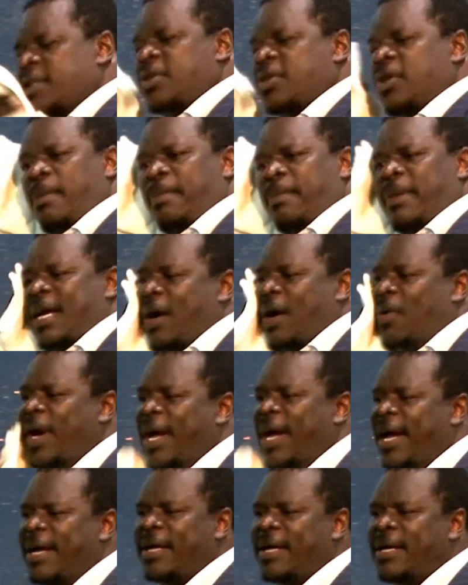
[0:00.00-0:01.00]
He's going to make a
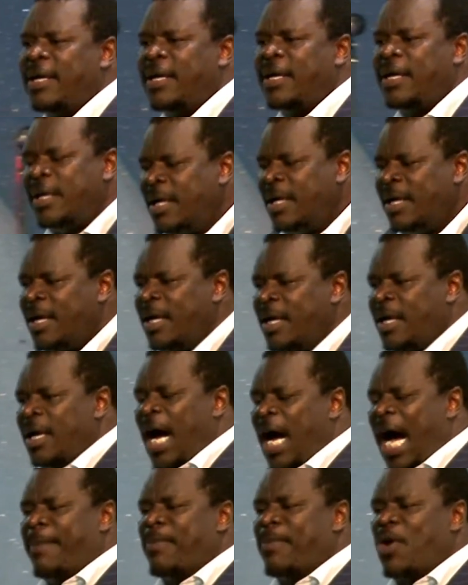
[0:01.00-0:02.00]
way.
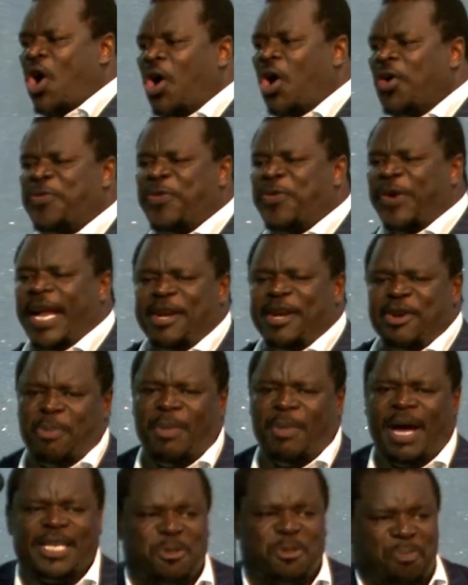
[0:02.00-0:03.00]
I'm confident
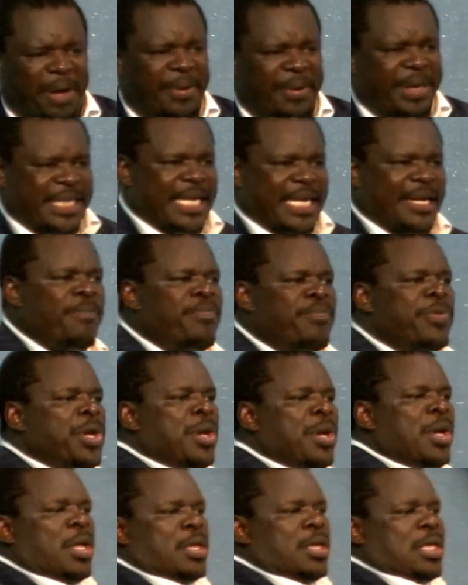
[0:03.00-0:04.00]
in my spirit
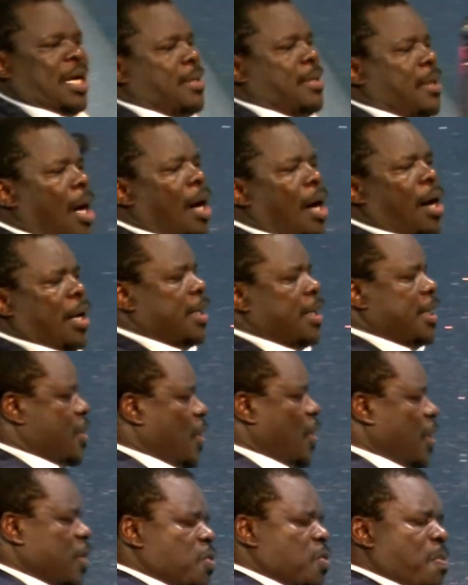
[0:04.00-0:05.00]
that God
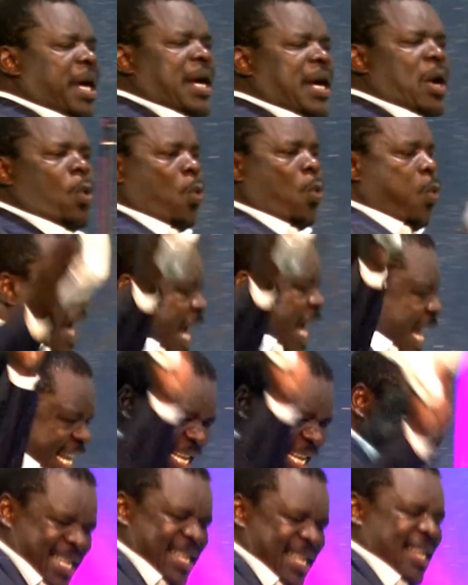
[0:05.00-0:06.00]
is going to make a way.
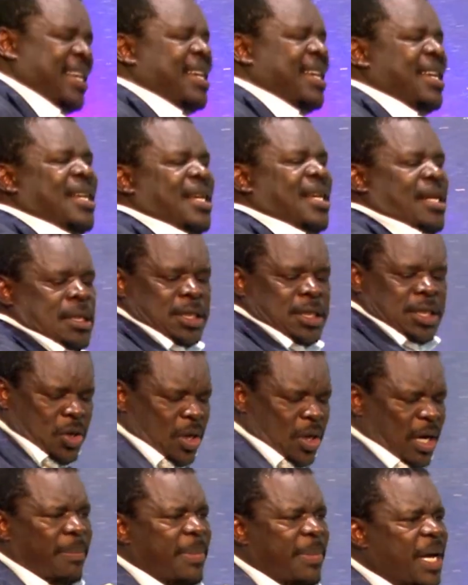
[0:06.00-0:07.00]
He's
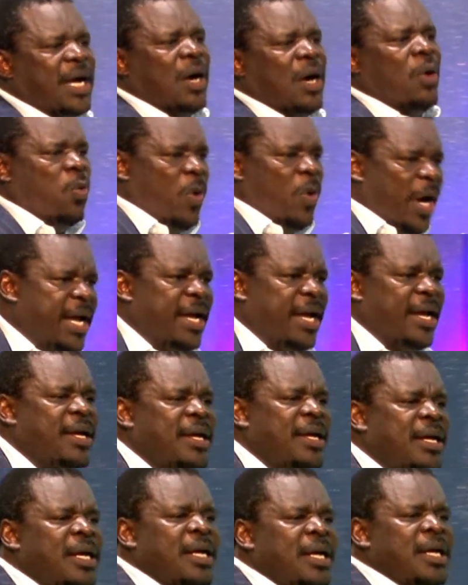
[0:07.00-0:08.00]
going to make a way.
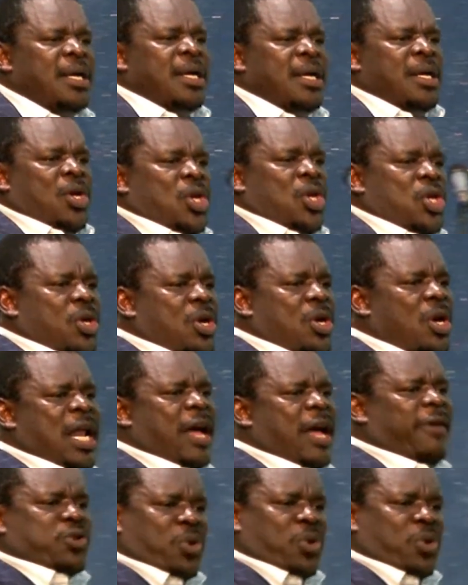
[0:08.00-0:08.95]
You don't